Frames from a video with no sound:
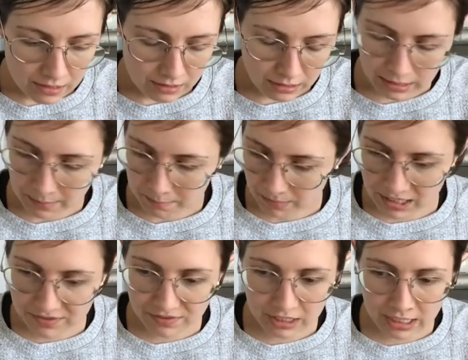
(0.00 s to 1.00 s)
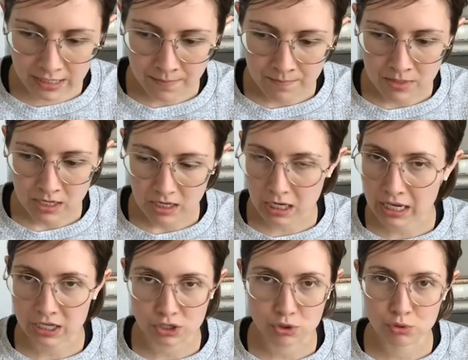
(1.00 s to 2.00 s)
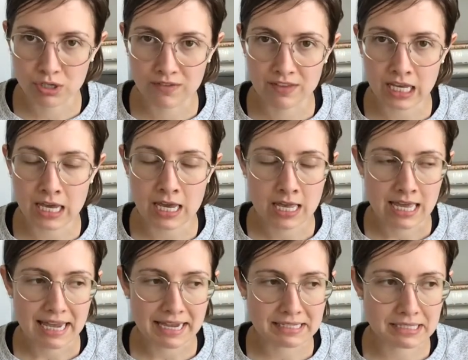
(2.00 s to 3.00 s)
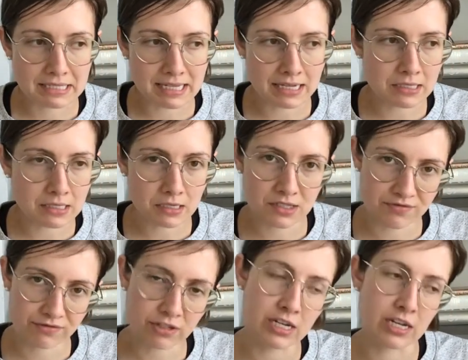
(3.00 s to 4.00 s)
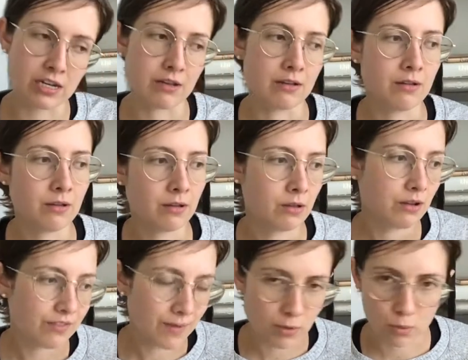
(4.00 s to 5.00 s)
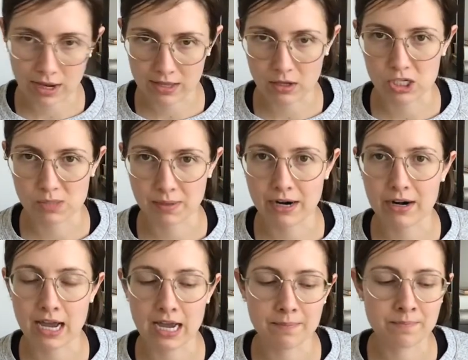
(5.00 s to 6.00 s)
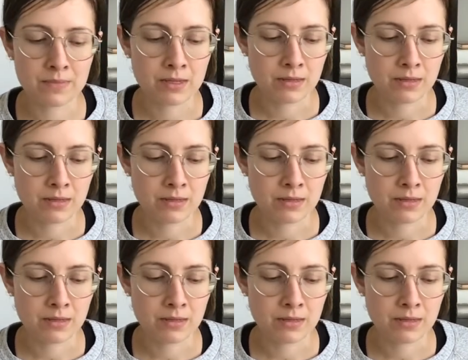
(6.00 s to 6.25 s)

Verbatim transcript: Eating mindfully, eating intuitively, it sets us free from the weight loss paradigm